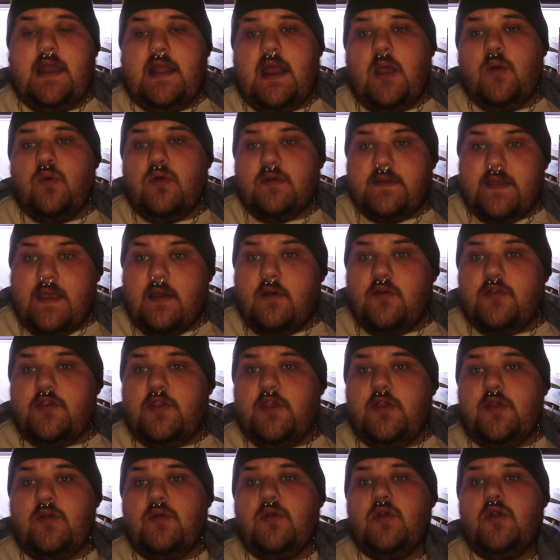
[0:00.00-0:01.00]
I will tell
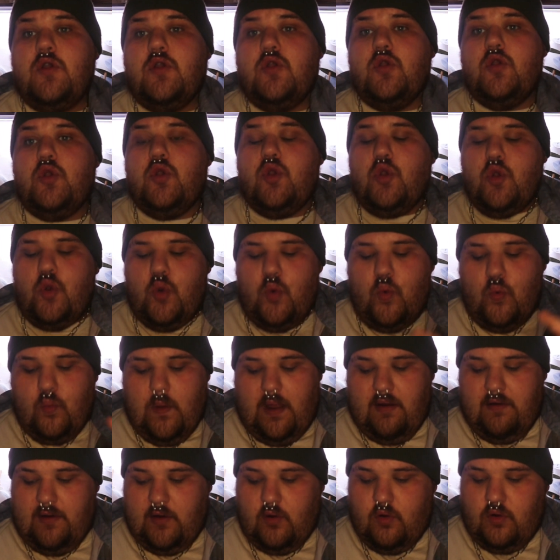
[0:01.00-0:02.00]
you
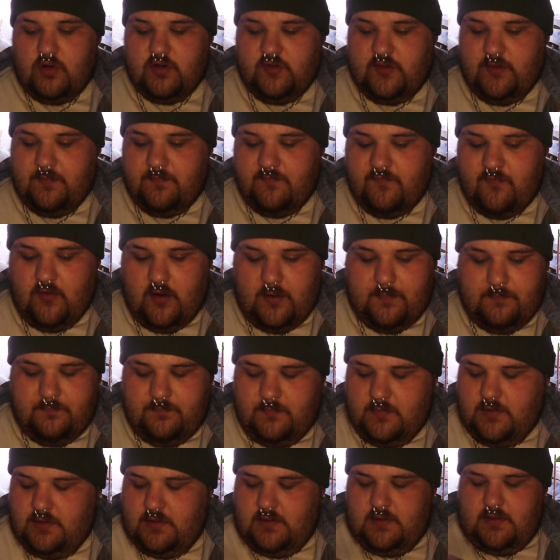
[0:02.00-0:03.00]
where I ordered them
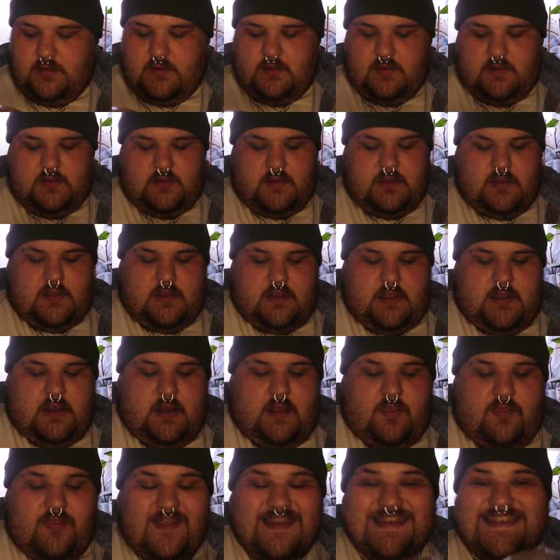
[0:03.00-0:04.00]
from.
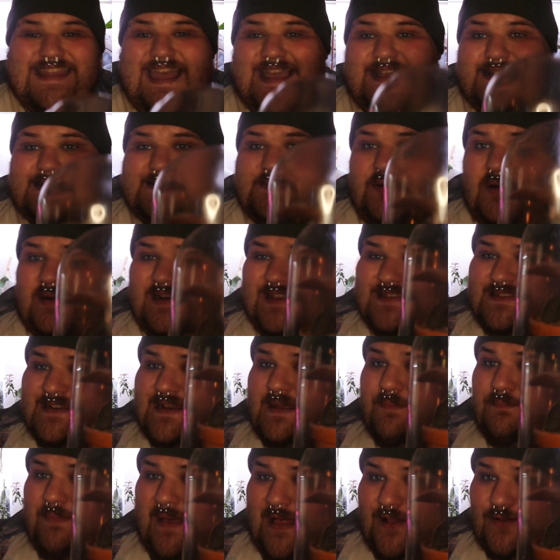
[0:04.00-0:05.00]
The next one is in
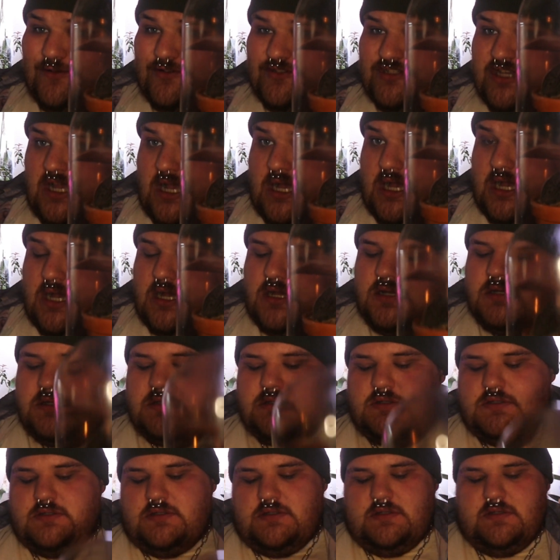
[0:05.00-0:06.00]
a bell jar,
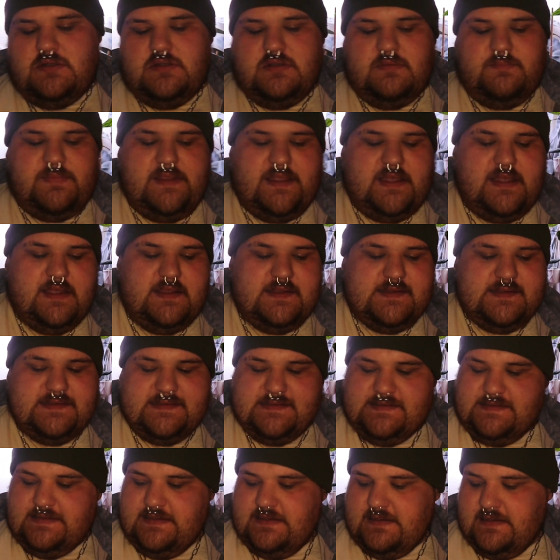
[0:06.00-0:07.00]

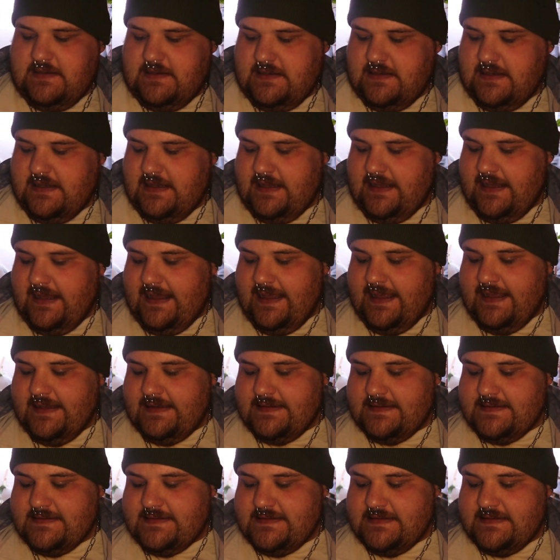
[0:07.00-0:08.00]
because
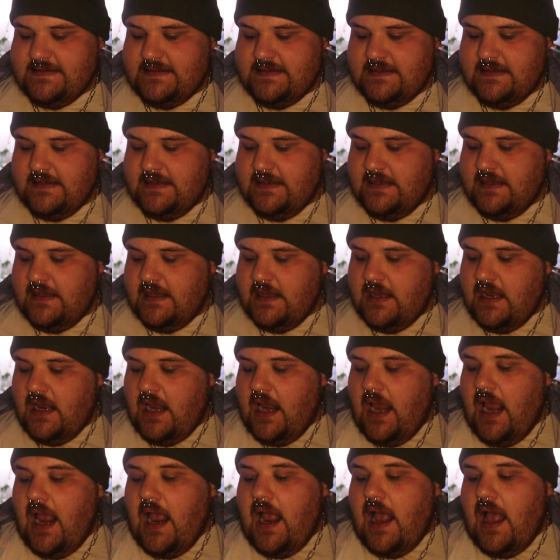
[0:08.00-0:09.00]

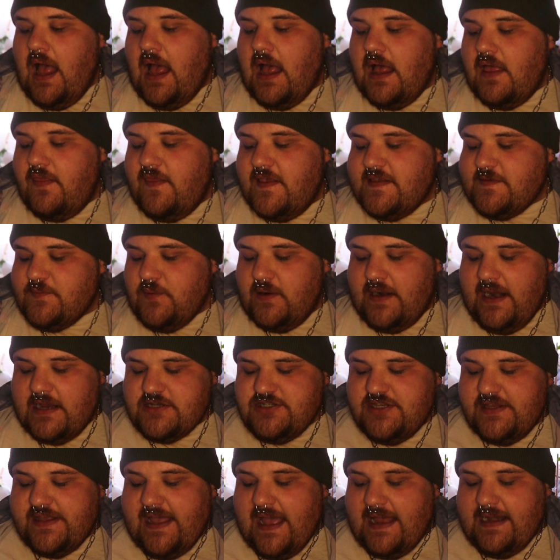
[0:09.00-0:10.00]
this one
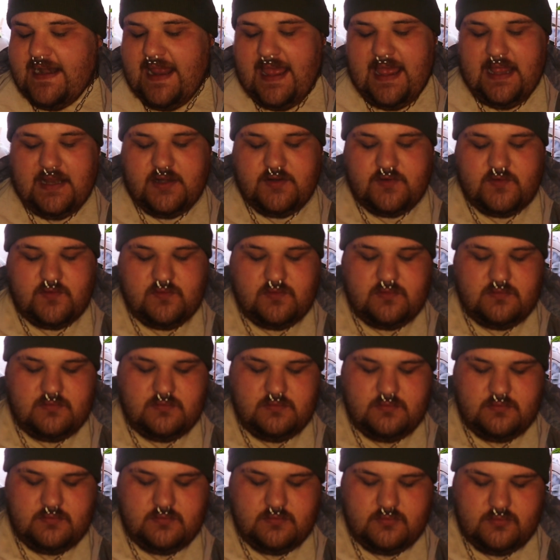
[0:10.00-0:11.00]
actually can handle
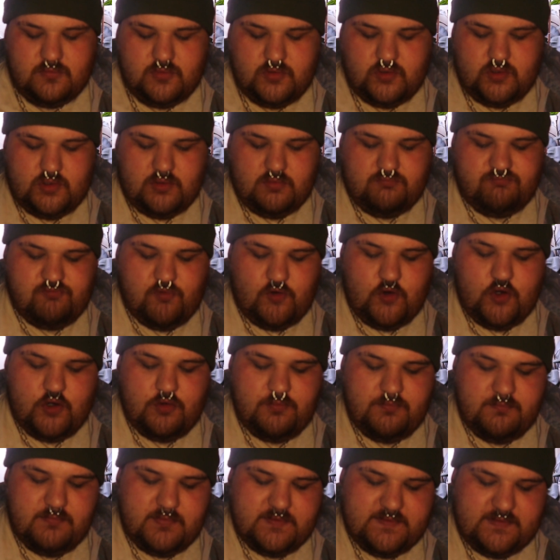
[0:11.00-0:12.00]

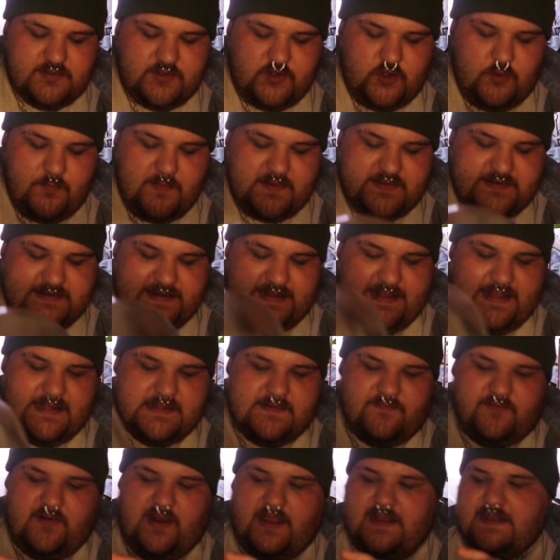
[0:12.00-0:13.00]
room
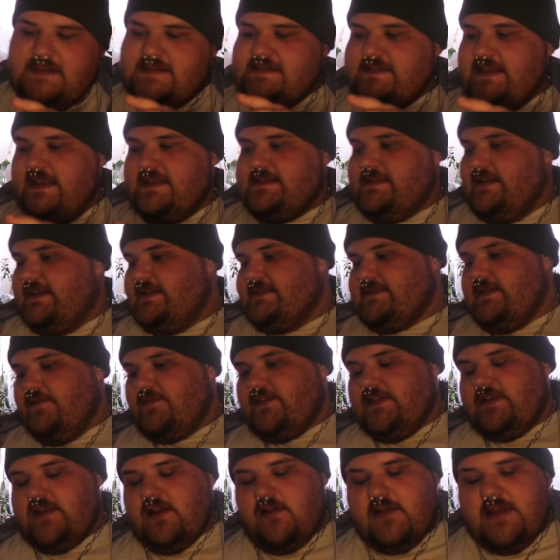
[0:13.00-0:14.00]
humidities of like 60 to
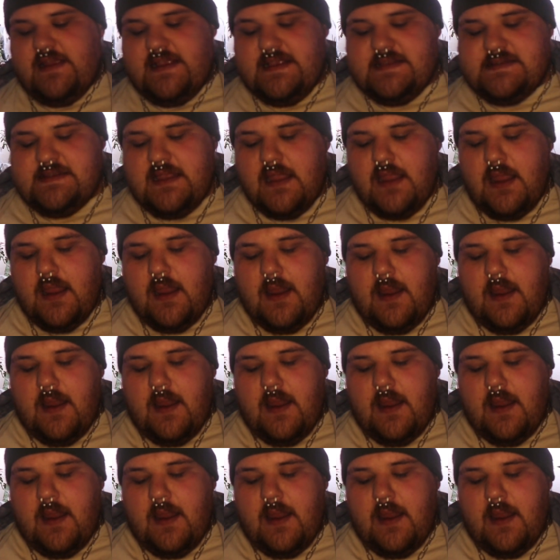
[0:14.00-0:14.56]
70 degrees,